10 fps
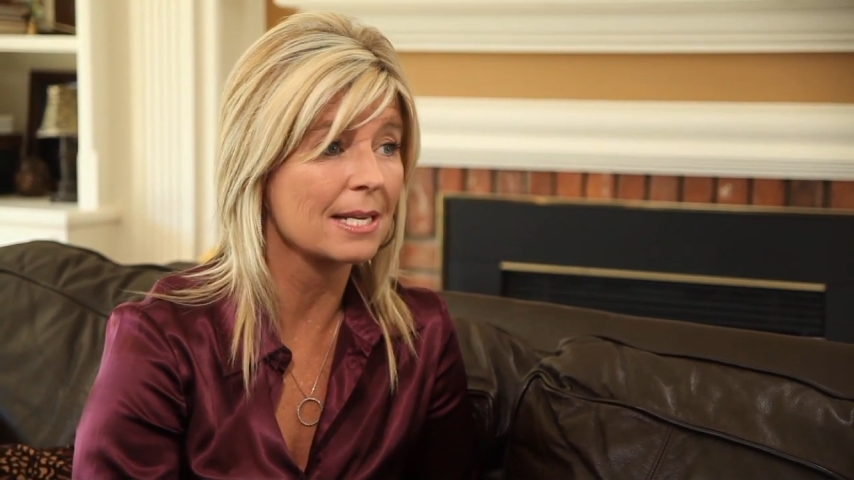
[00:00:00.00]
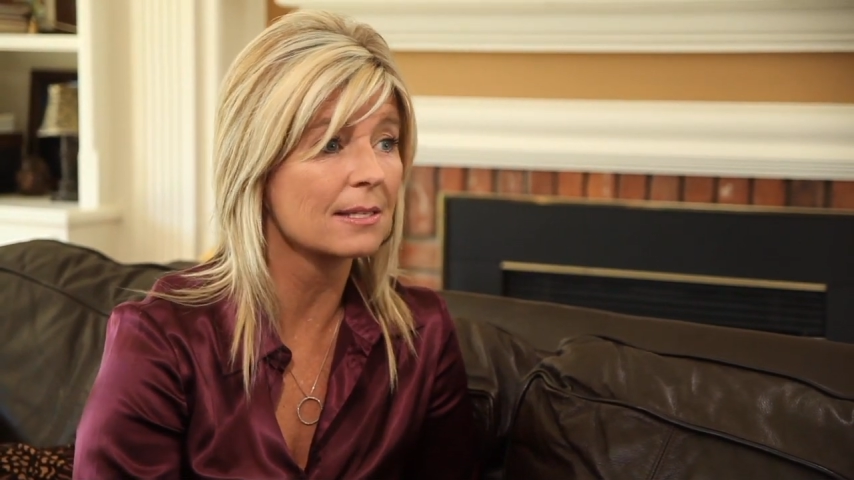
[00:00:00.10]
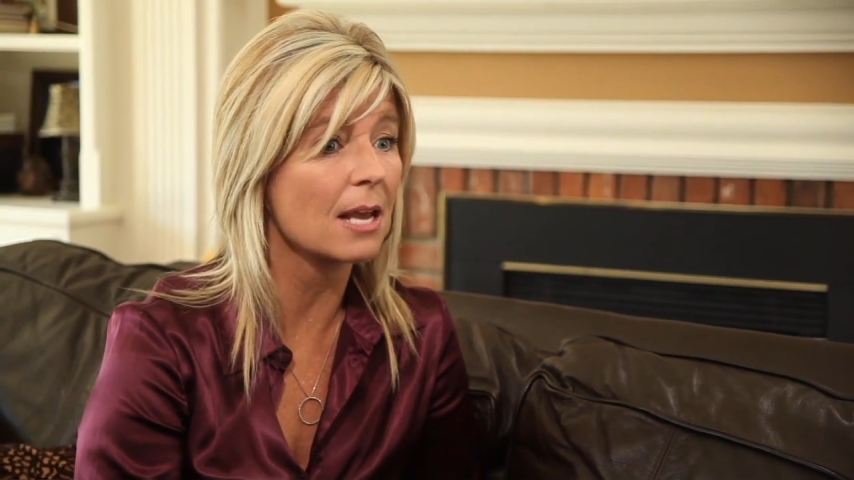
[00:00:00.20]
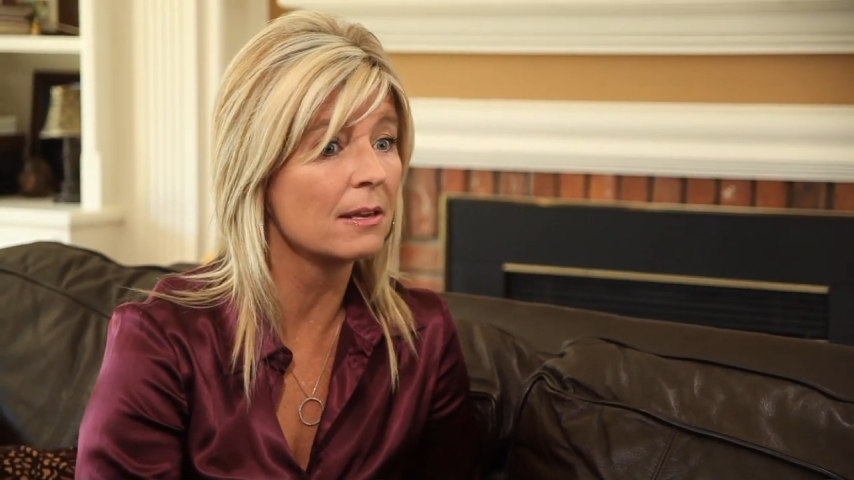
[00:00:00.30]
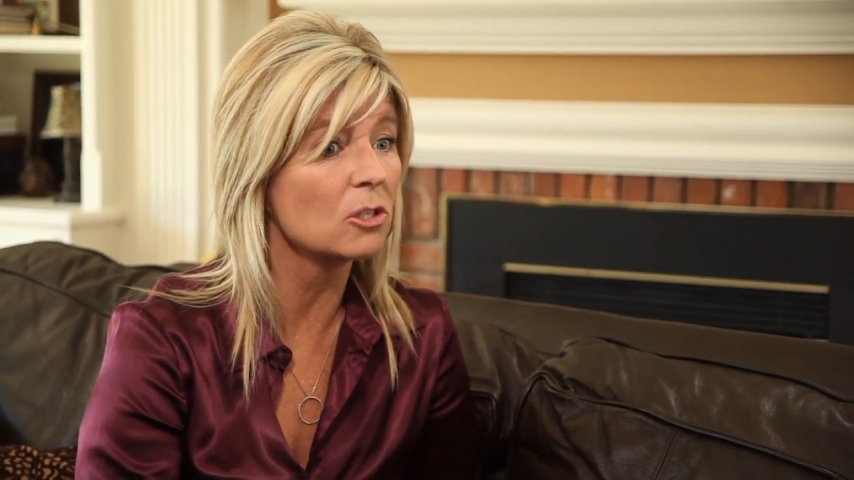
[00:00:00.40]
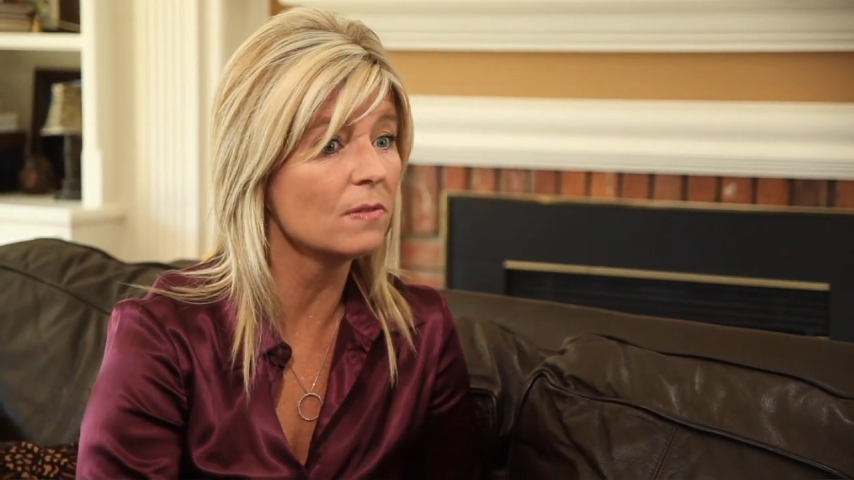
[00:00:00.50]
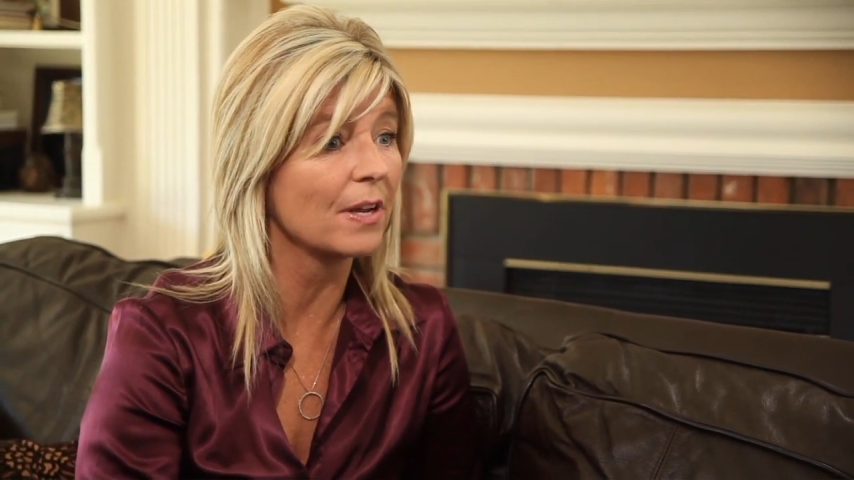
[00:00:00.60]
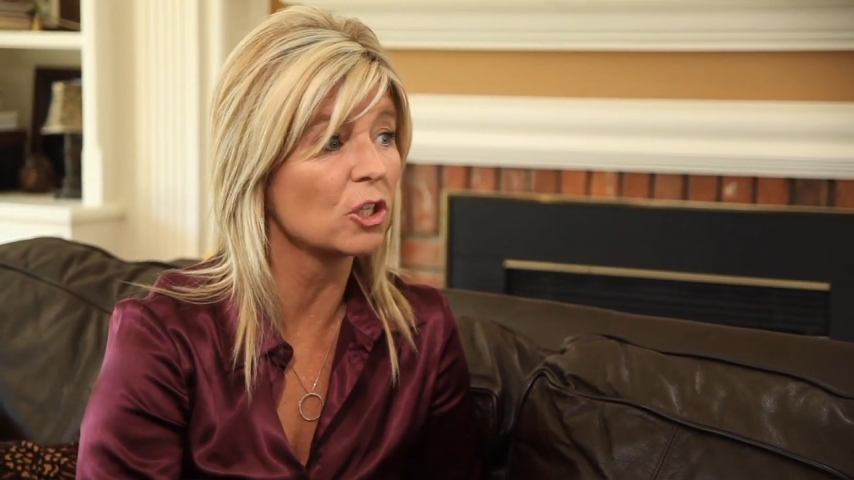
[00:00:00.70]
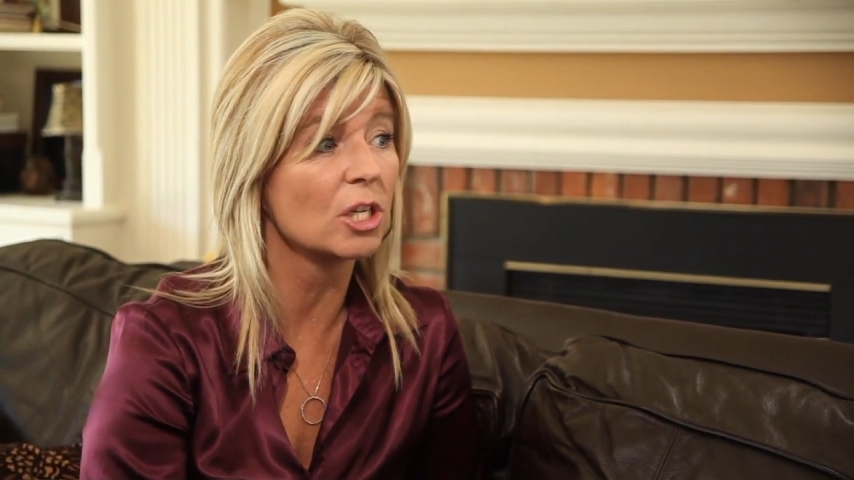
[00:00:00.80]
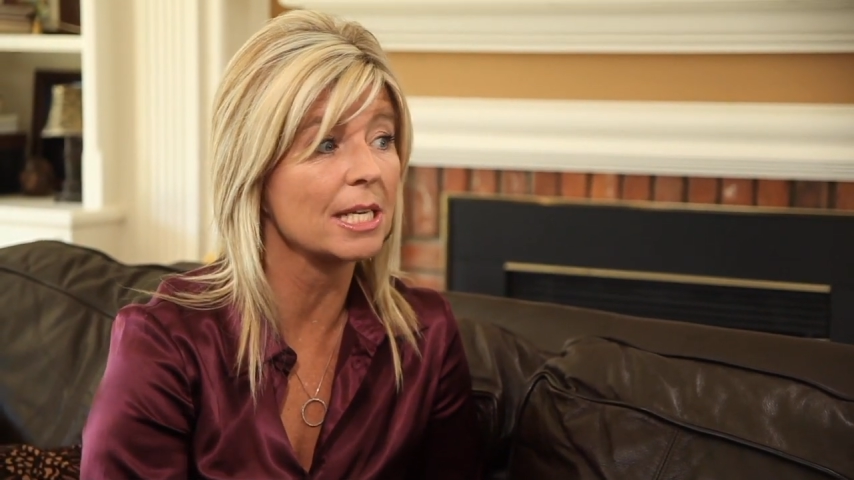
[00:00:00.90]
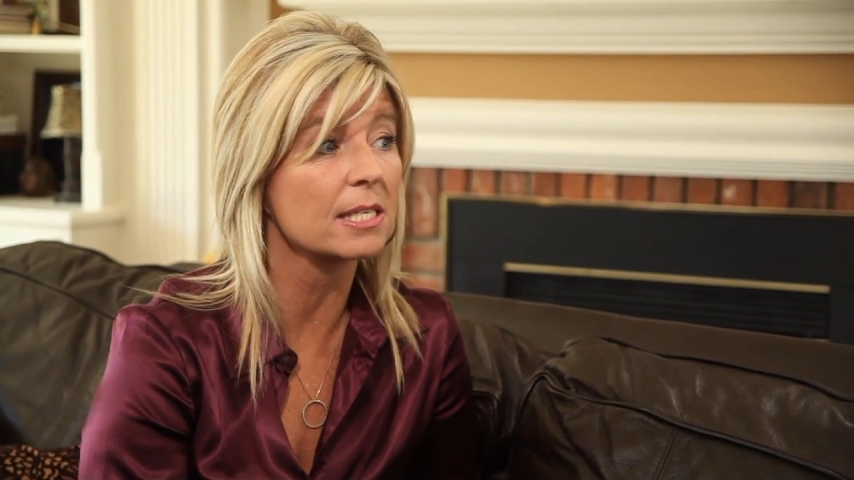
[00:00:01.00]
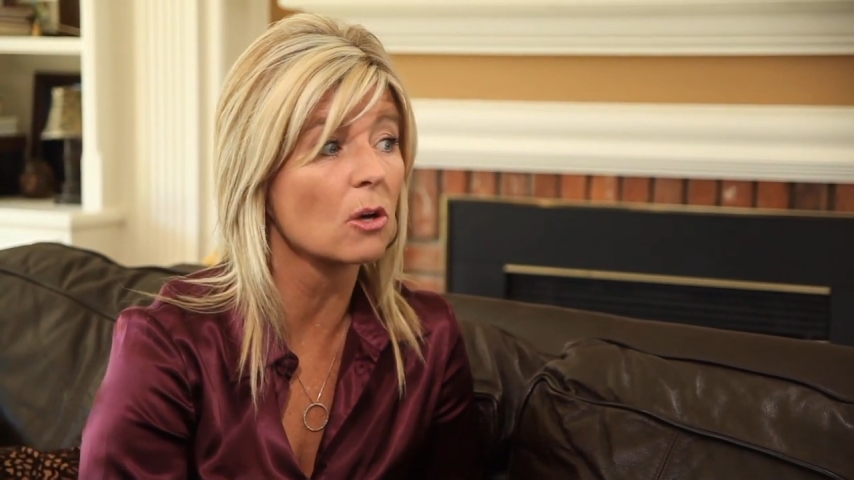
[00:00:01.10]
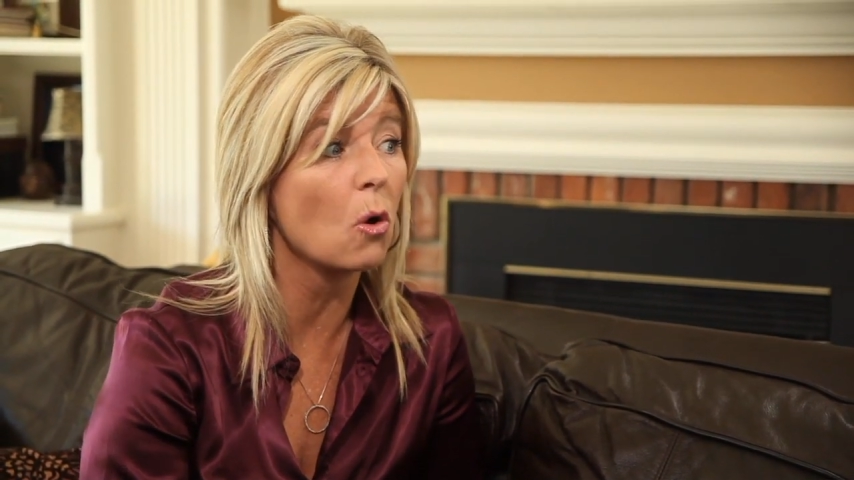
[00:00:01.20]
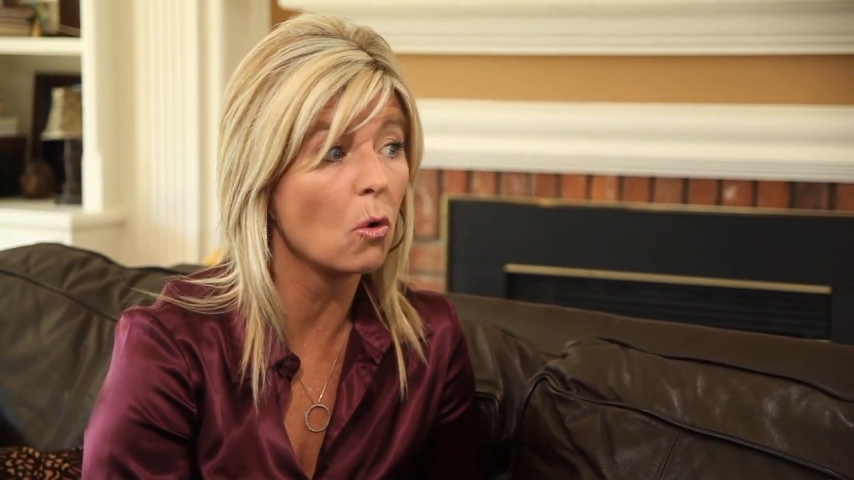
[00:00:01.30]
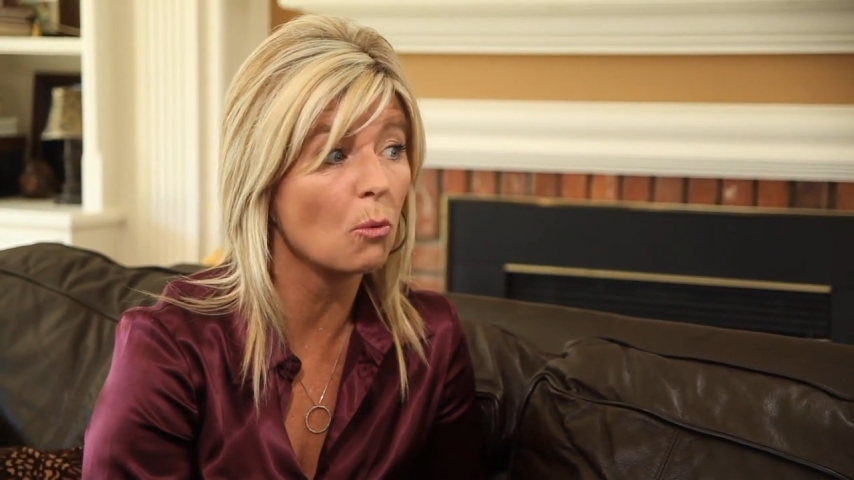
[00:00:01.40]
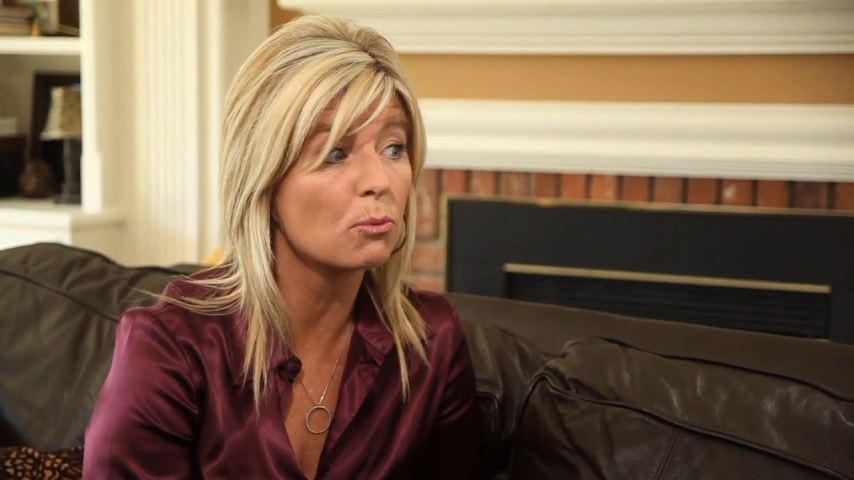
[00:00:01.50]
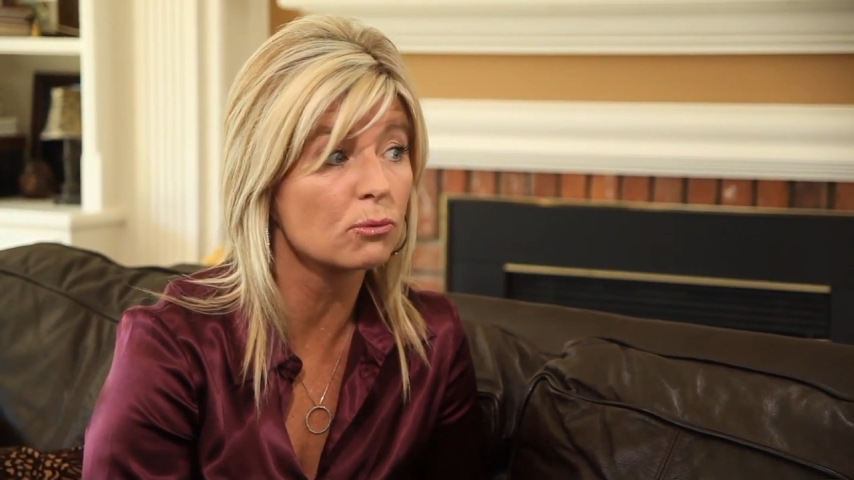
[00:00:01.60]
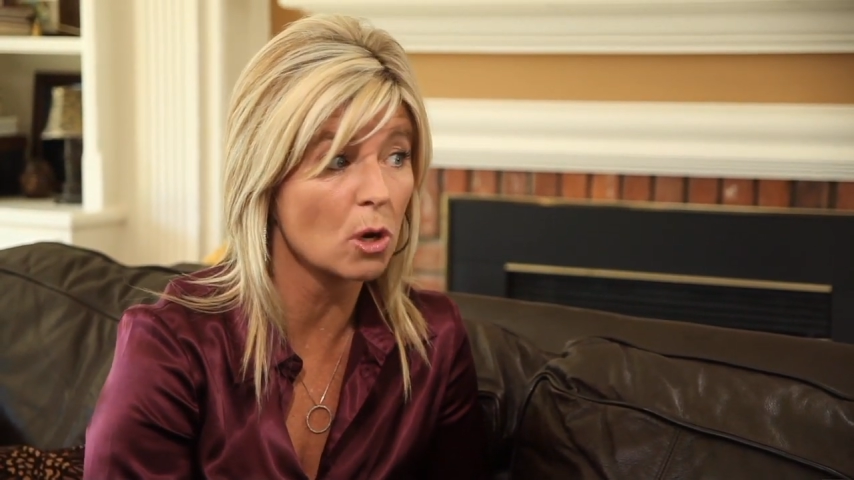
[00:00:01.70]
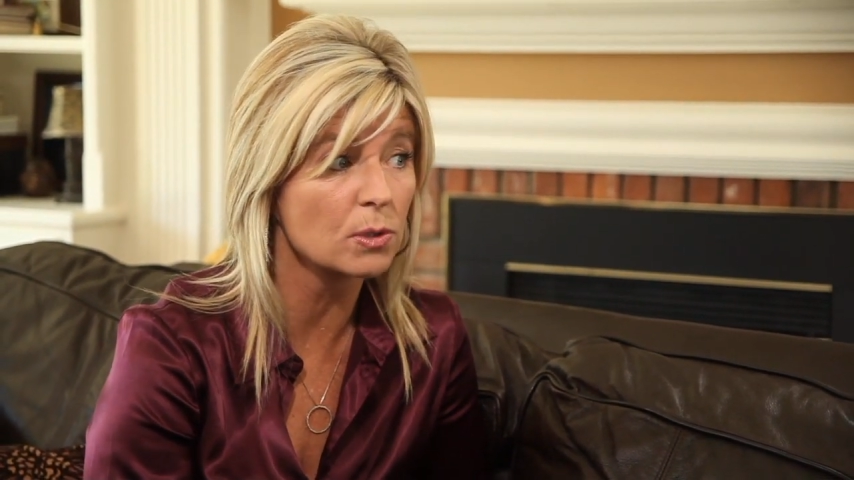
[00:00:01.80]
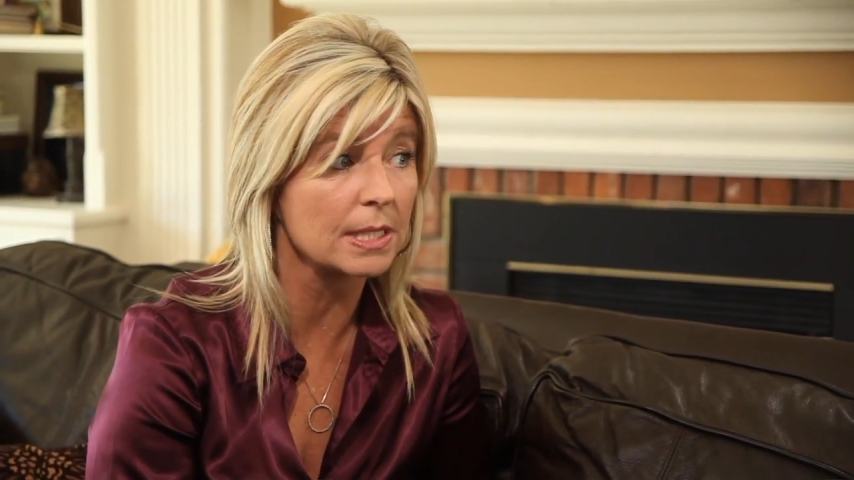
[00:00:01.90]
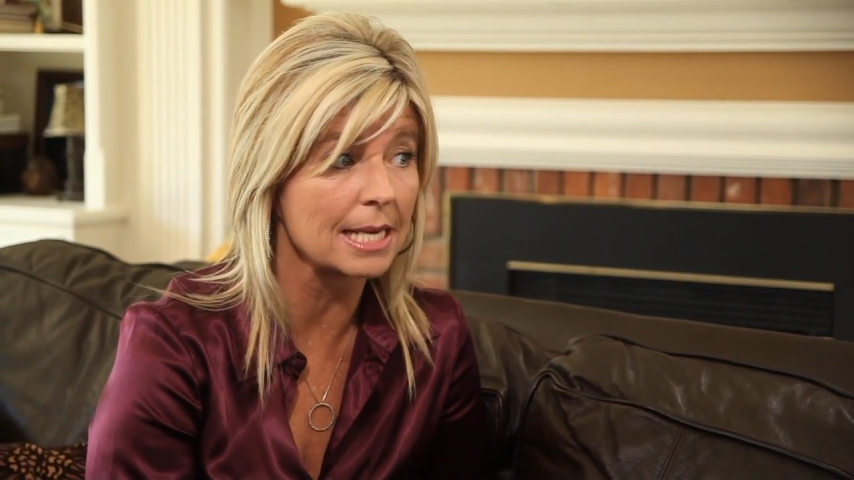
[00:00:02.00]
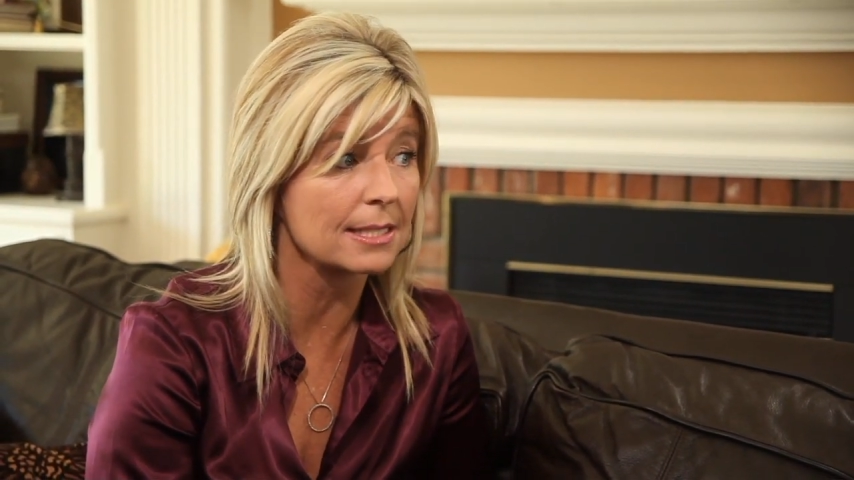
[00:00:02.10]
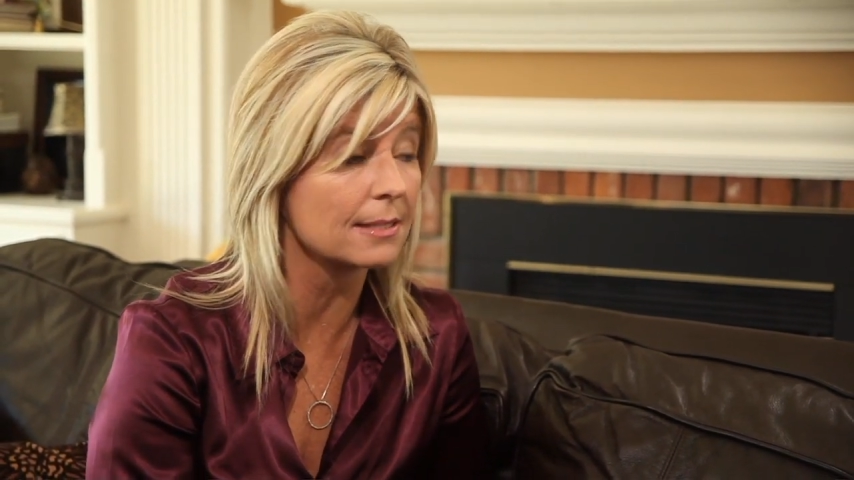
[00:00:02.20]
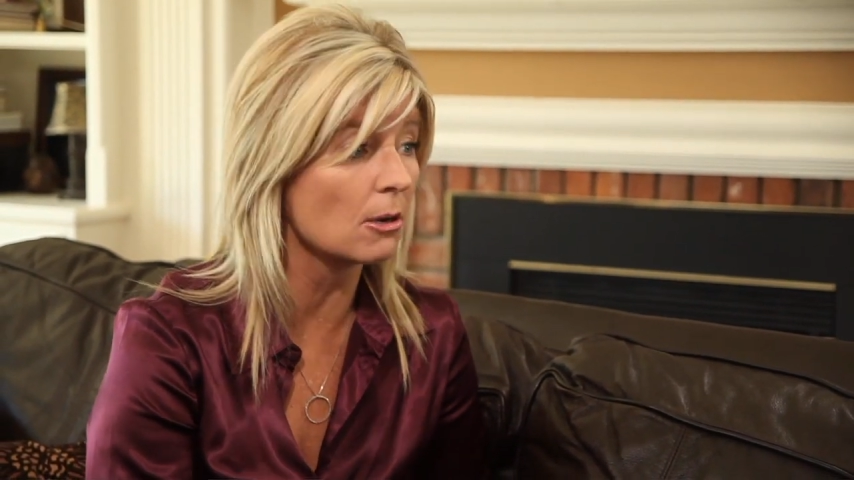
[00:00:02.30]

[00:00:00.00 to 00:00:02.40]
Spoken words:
because intervention is a whole process.